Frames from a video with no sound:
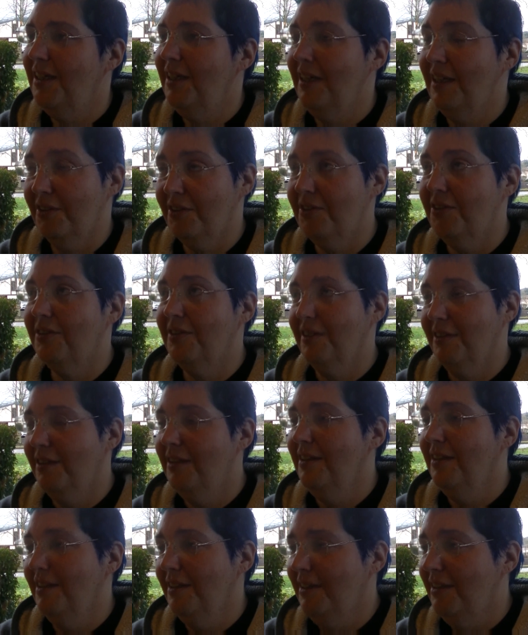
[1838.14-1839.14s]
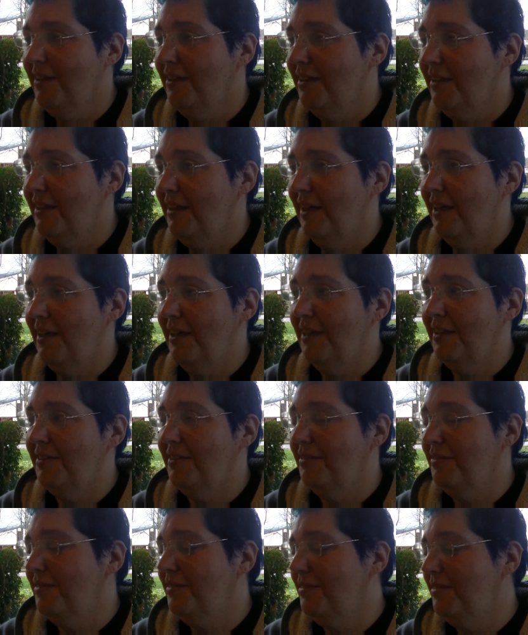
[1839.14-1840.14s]
Yes. Yeah.
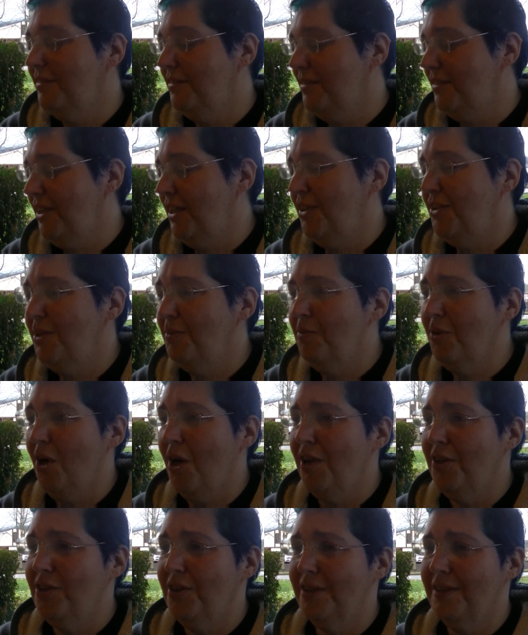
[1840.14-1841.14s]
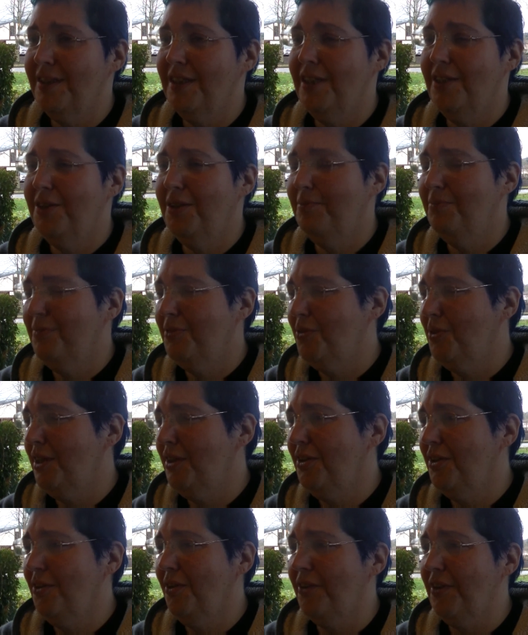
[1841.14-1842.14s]
Teach him logic. Teach him
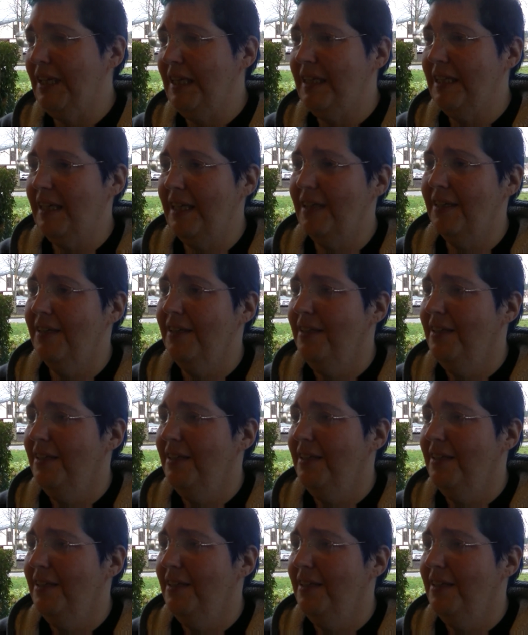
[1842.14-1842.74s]
critical thinking.